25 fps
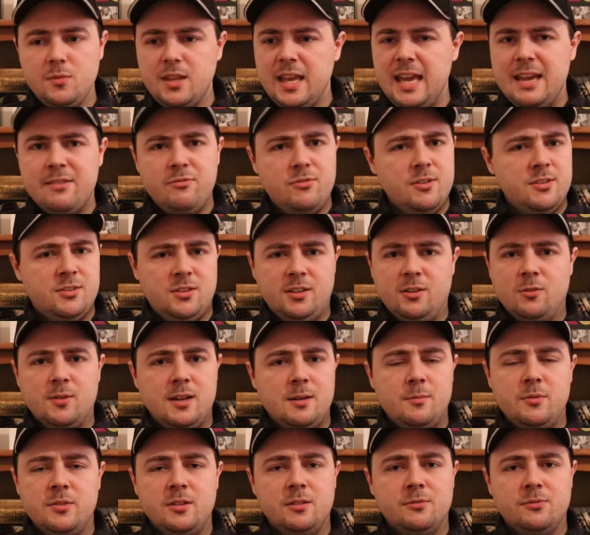every single
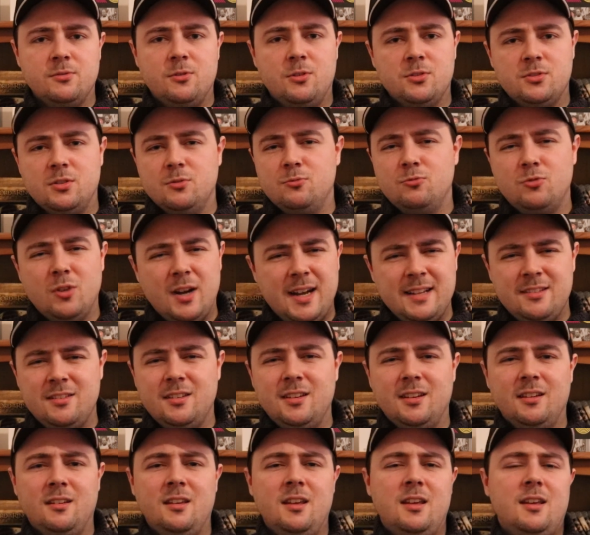element, of course, the
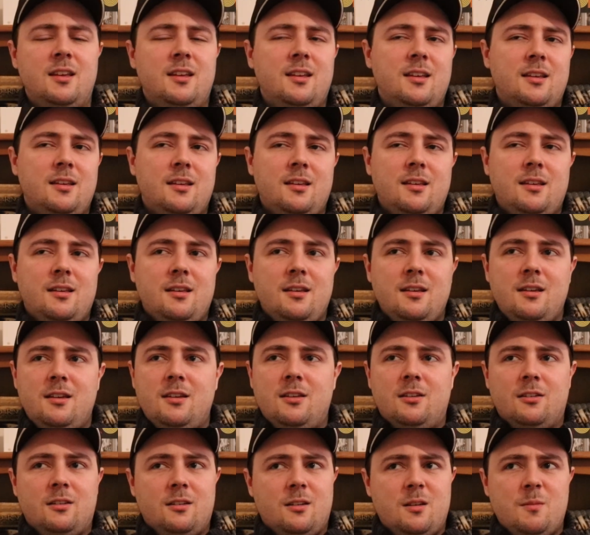writing, you
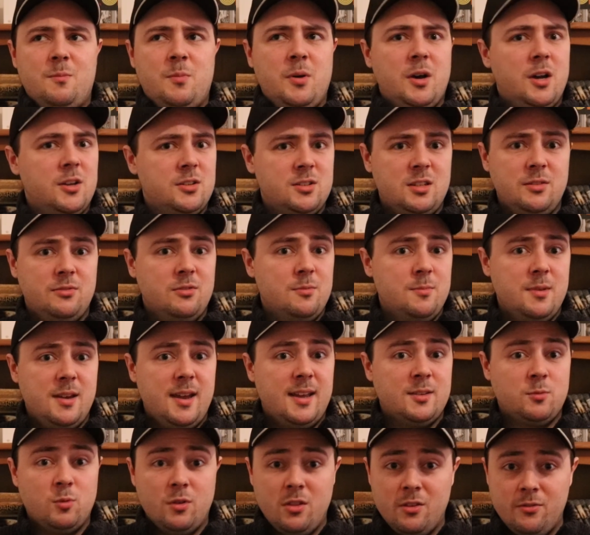know, personally for me,
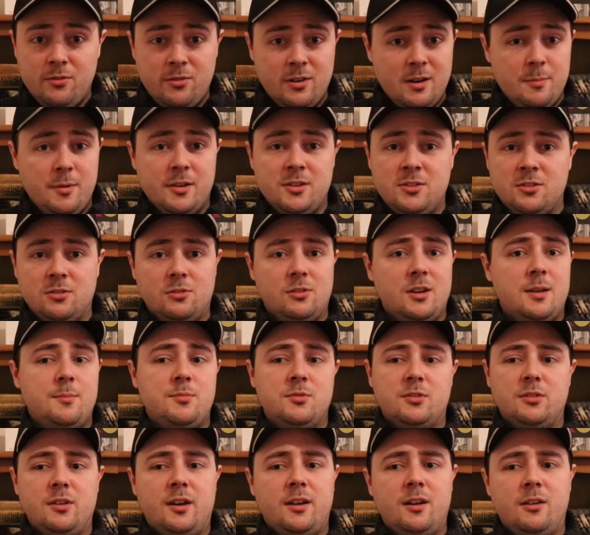it's one of the very best
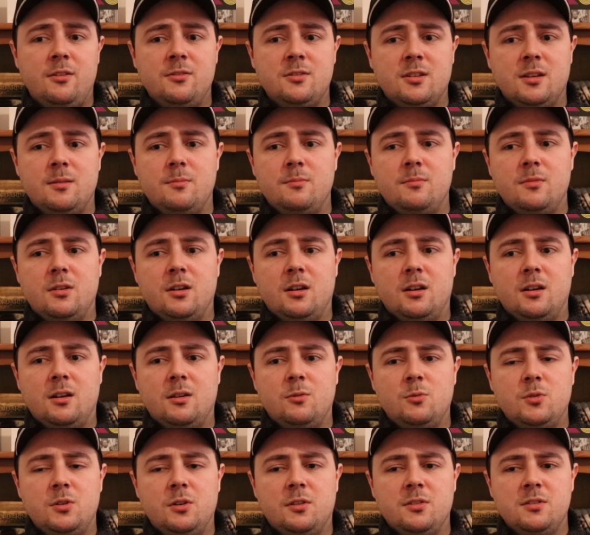scripts. I know some
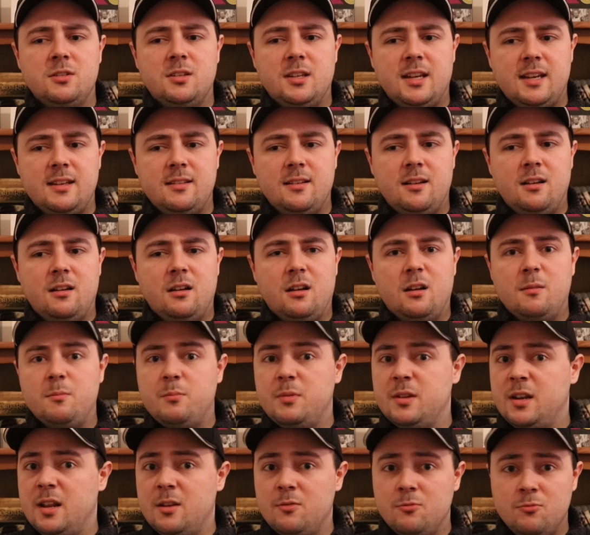would not say that,
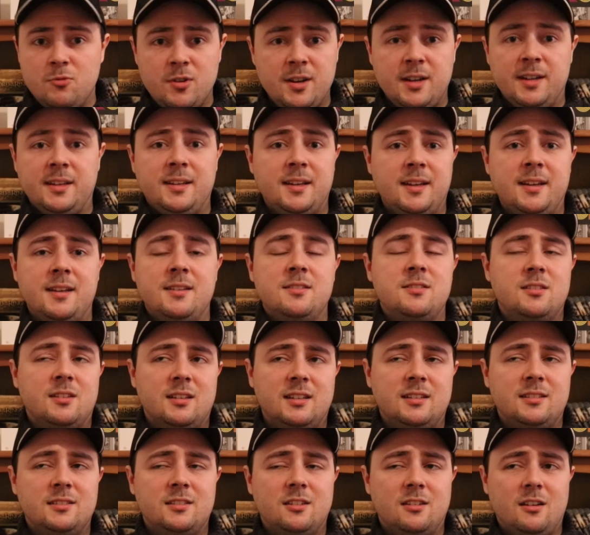but it really is.
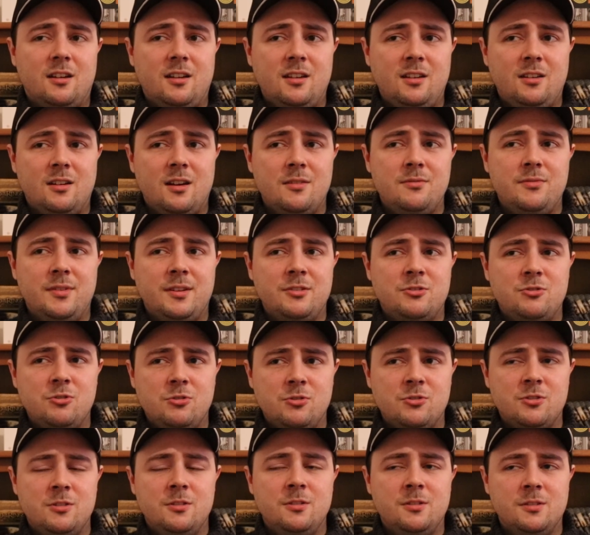And, you know, I think
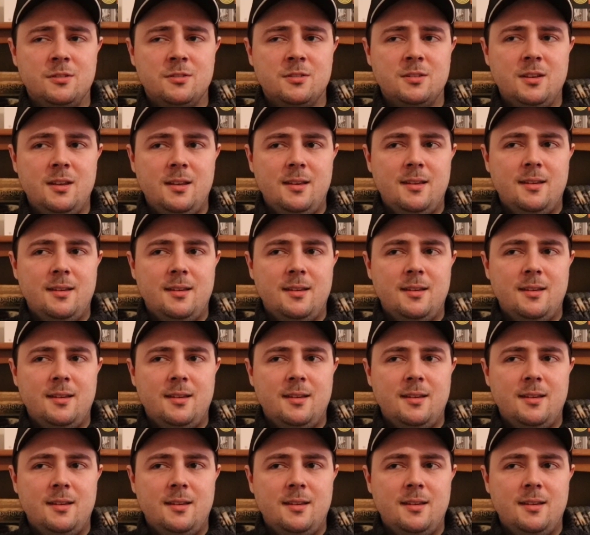George Lucas,